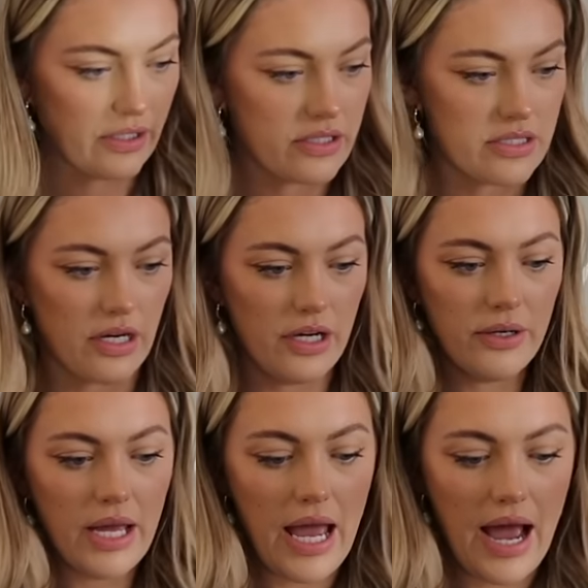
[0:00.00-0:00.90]
you guys know.
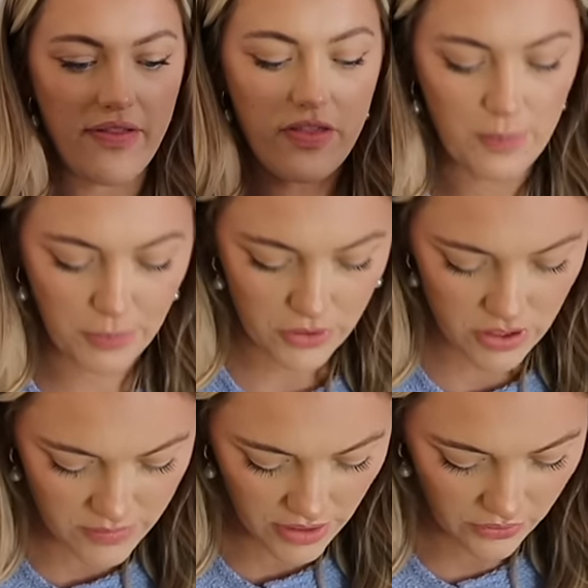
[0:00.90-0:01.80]
And then the
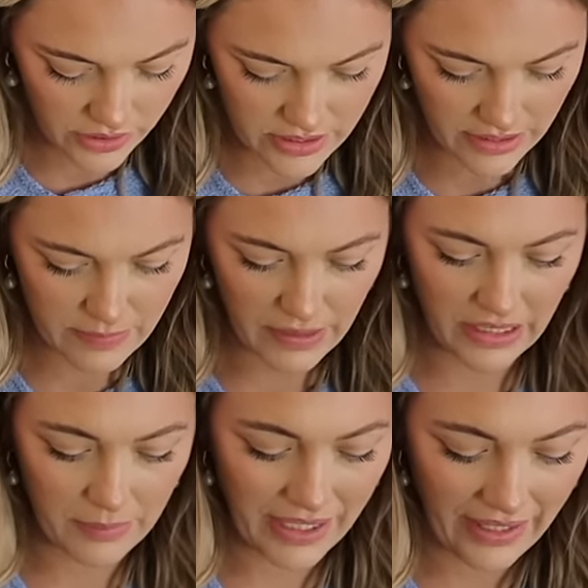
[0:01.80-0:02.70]
bottoms I got in a size
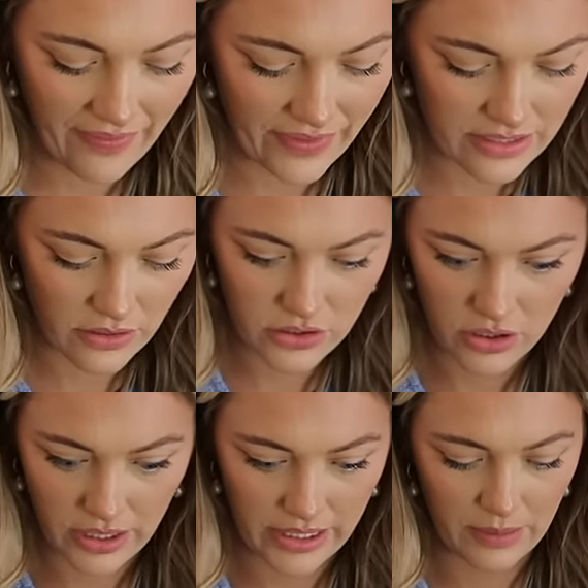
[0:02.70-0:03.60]
medium. Again, these look
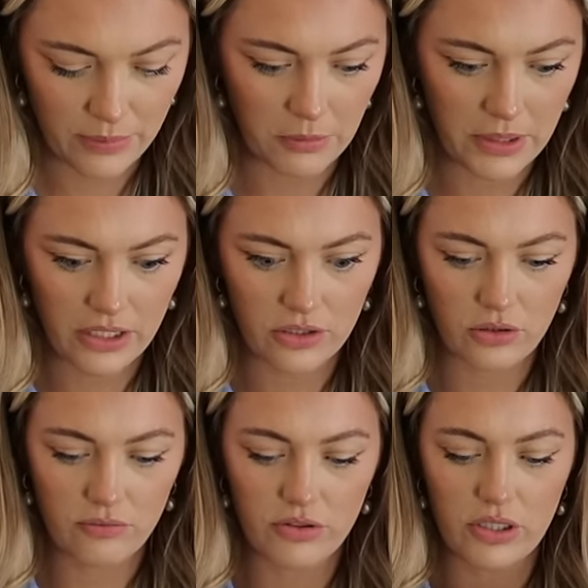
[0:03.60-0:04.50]
tiny. I probably could have
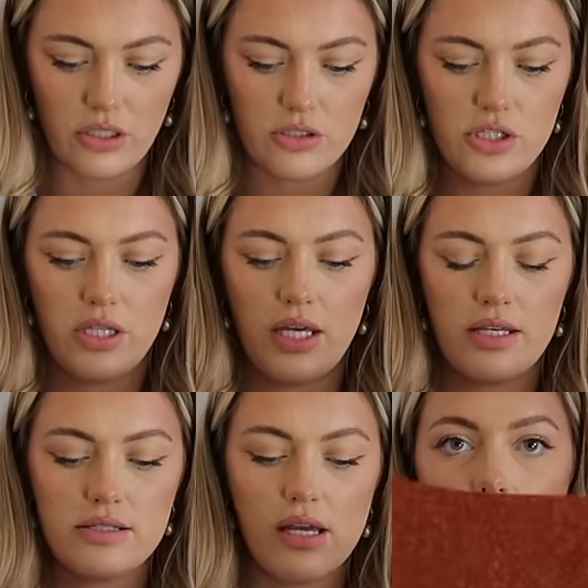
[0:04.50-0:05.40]
gone for a large in
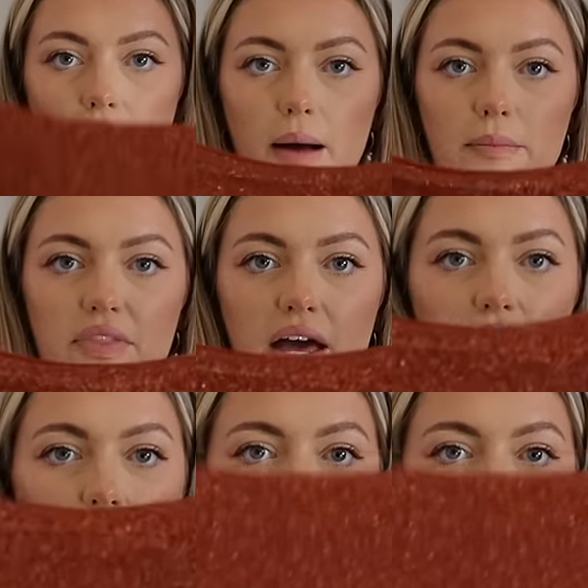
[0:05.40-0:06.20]
these. They are